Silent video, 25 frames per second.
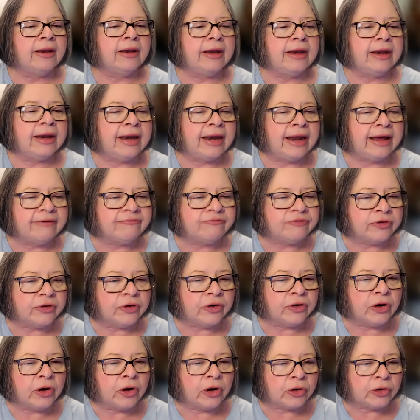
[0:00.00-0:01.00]

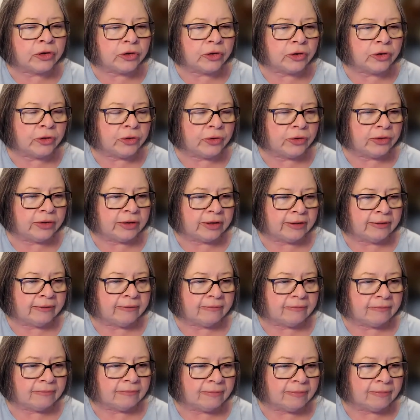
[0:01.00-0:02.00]
never occurred.
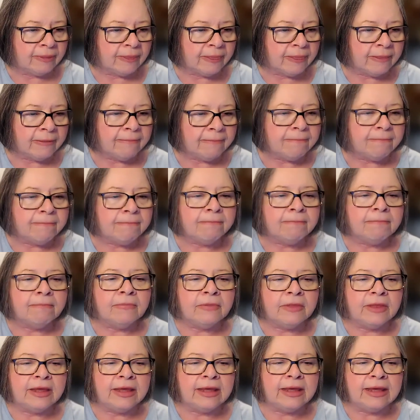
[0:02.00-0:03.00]

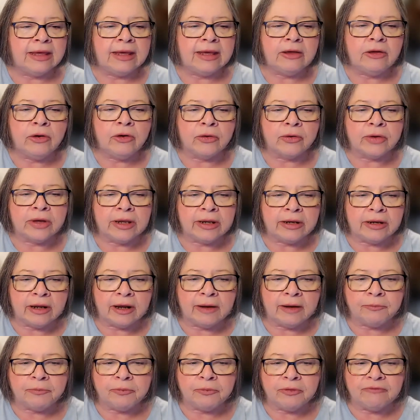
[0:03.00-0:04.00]
The ego
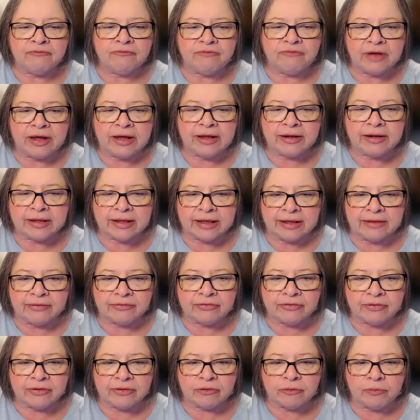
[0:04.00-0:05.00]
cannot prevail
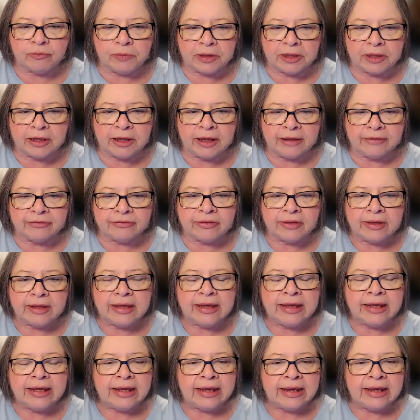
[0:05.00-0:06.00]
against this because
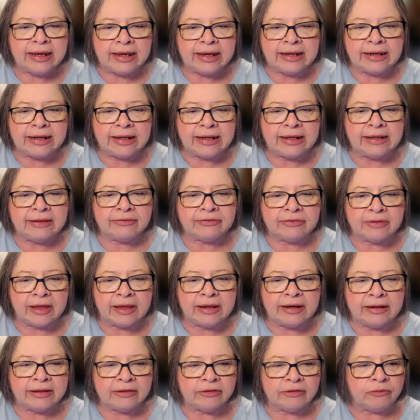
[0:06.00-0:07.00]
it is
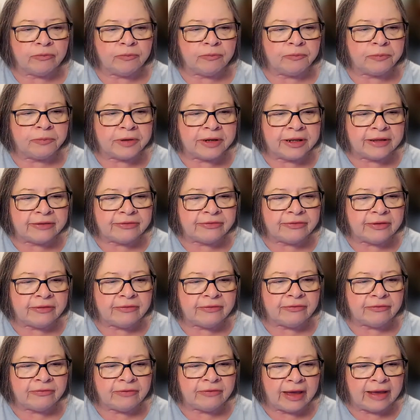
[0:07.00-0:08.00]
an explicit
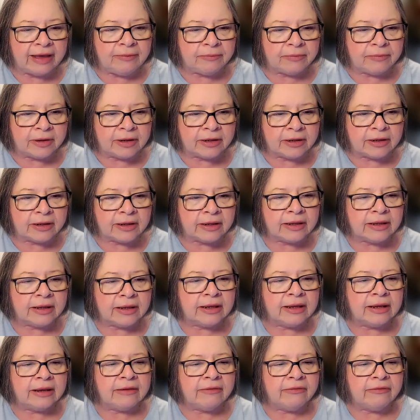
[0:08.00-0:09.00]
statement
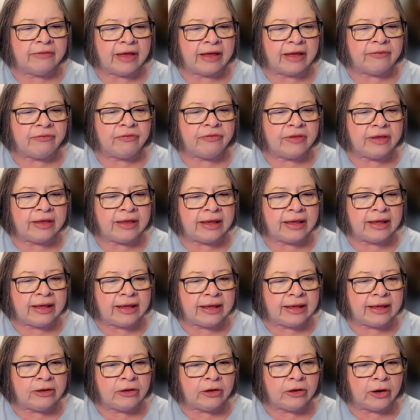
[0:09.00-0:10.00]
that the
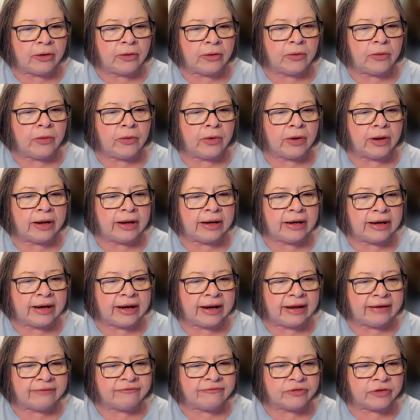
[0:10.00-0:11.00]
ego
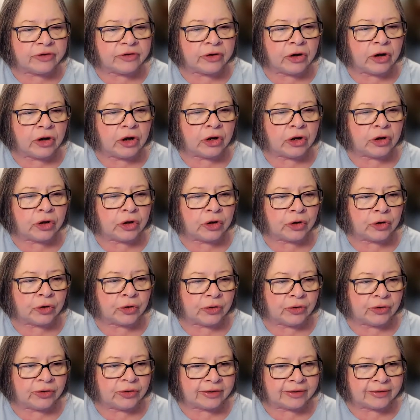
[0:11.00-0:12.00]
never
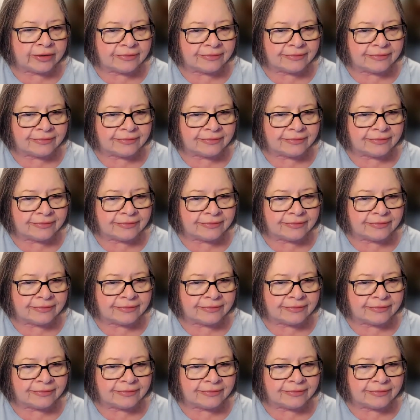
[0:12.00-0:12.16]
occurred.